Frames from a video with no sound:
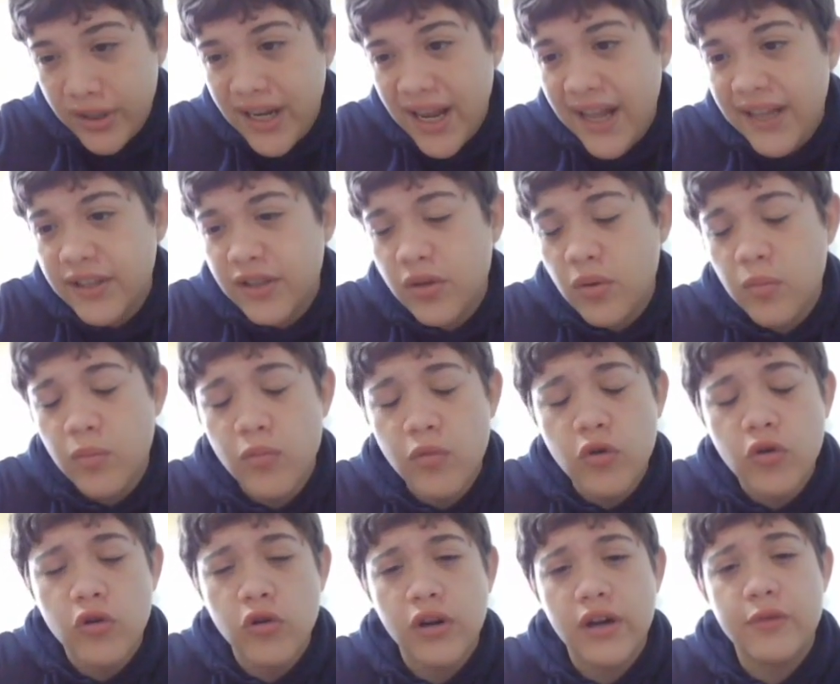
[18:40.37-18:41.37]
we get
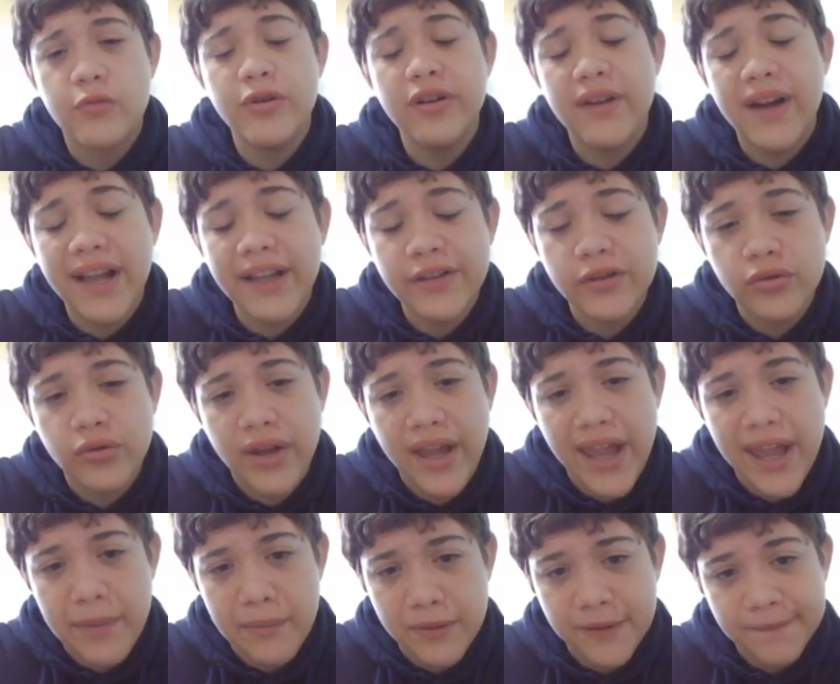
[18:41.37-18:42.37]
to
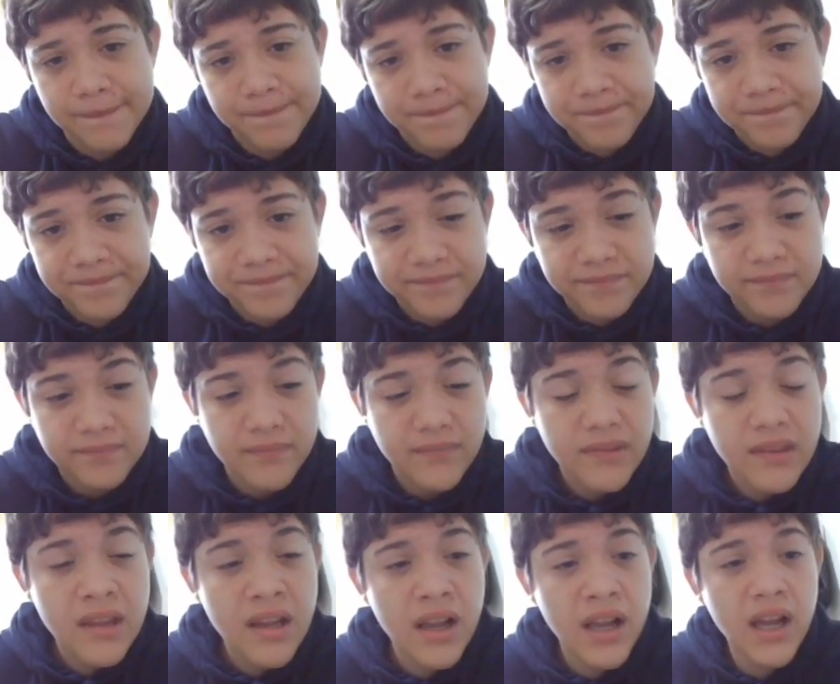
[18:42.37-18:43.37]
game
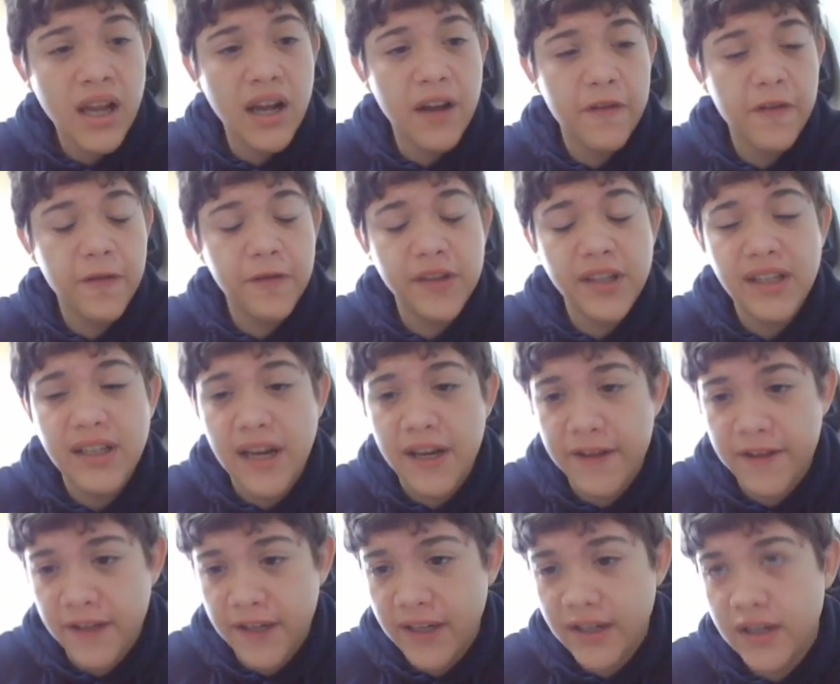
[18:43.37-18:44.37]
15, I
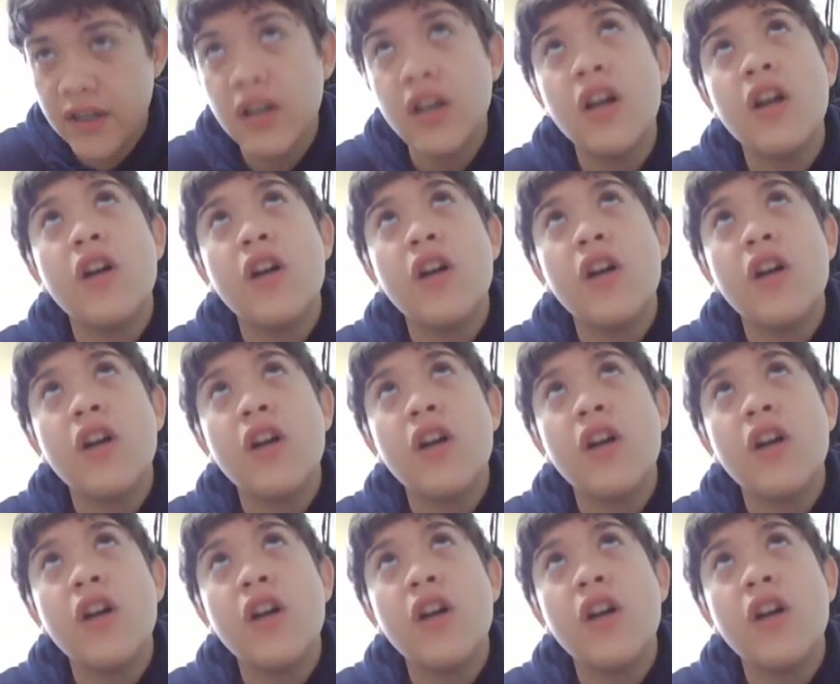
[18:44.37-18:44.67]
think,